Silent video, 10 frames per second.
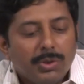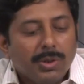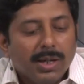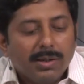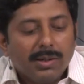you
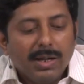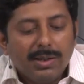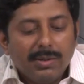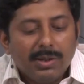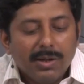can
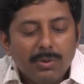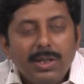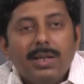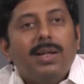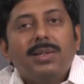do the
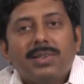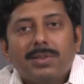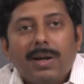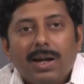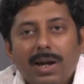analysis
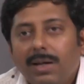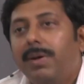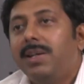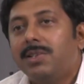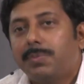by hand, by
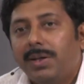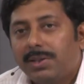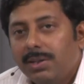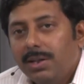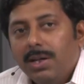inspection.